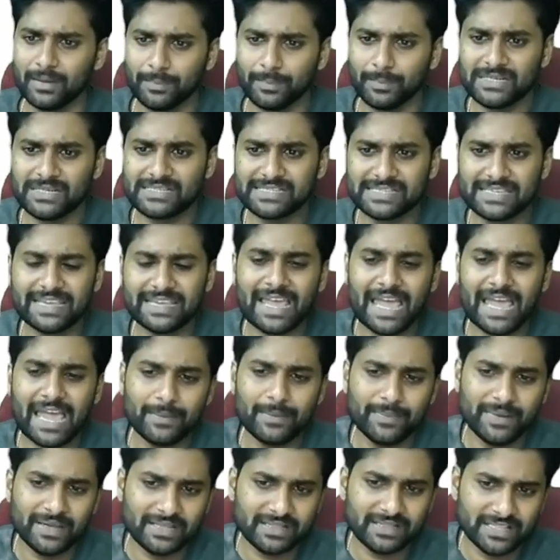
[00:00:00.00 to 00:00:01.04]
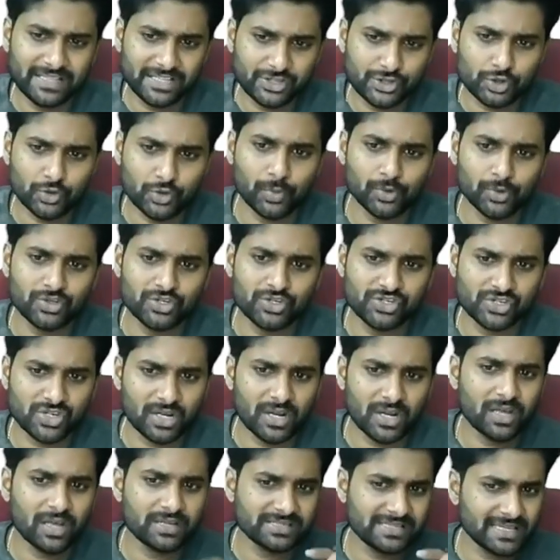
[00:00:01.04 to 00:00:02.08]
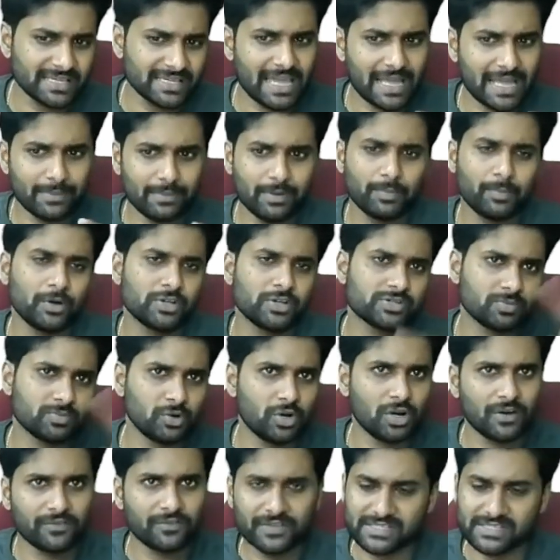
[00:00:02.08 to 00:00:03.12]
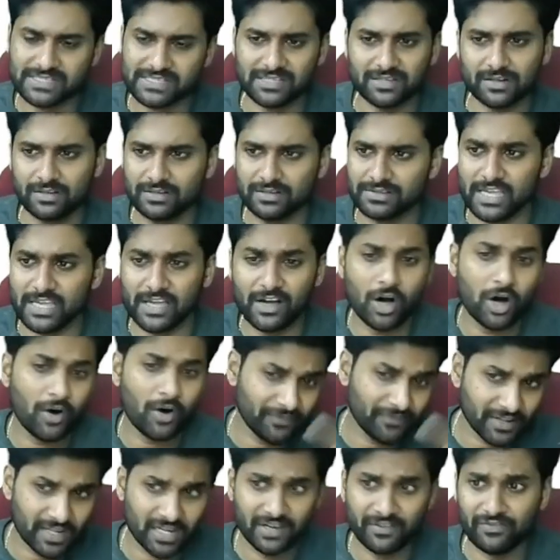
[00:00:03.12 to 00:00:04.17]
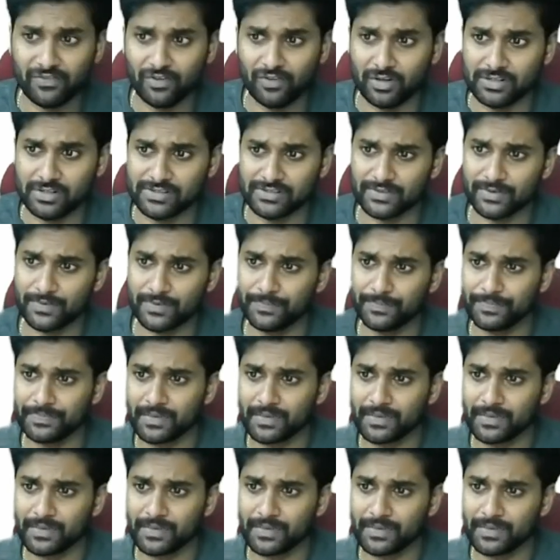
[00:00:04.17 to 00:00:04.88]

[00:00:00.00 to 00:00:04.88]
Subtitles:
But C can be in these two positions or C can be possible after C, after F also.